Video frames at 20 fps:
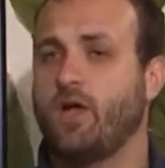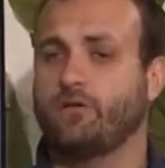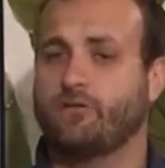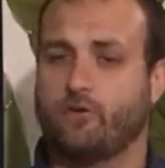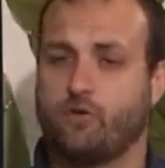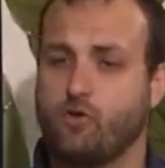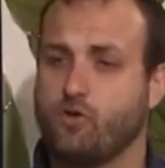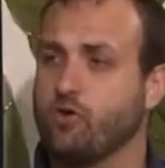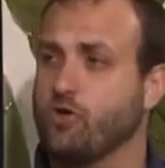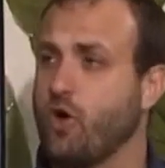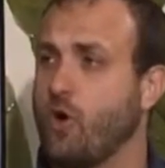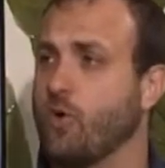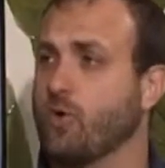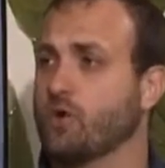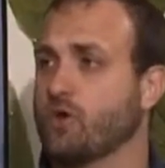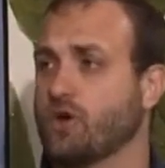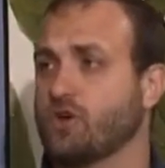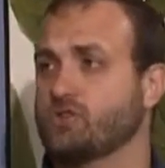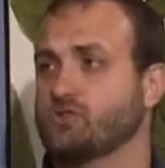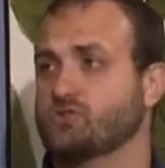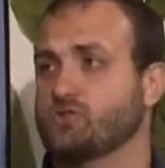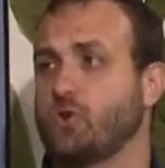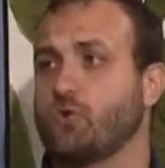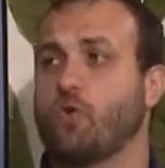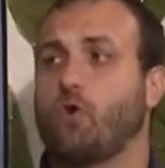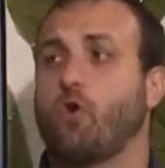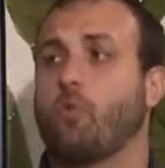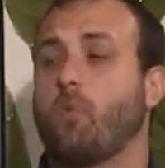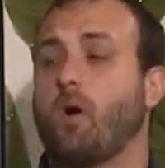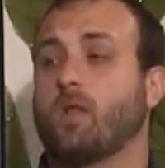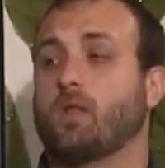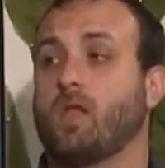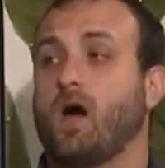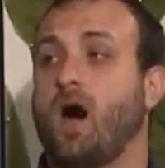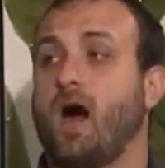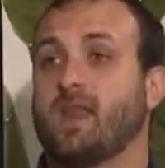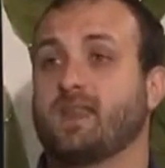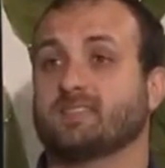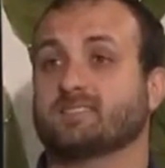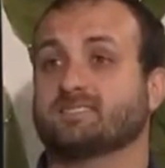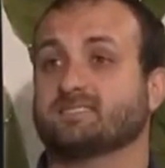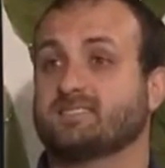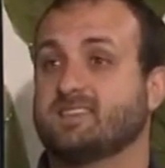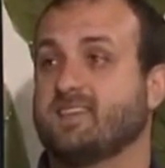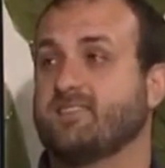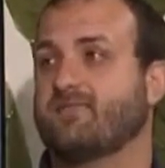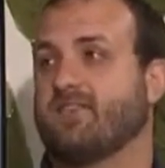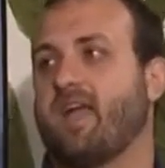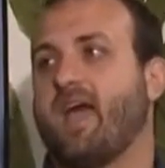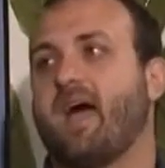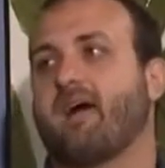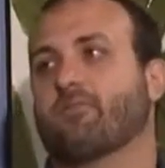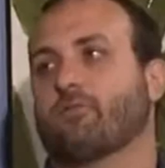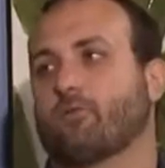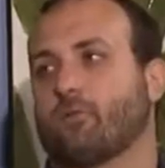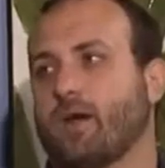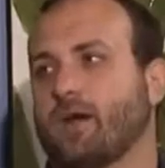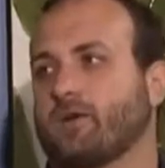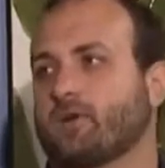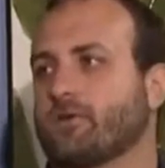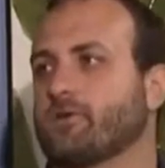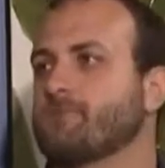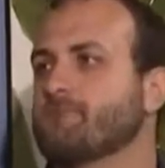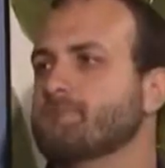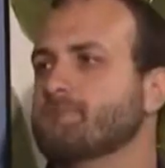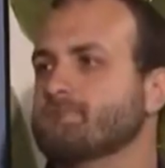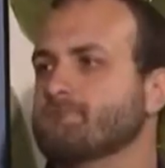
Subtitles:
So you can go and look at your own home online and see if they have a record.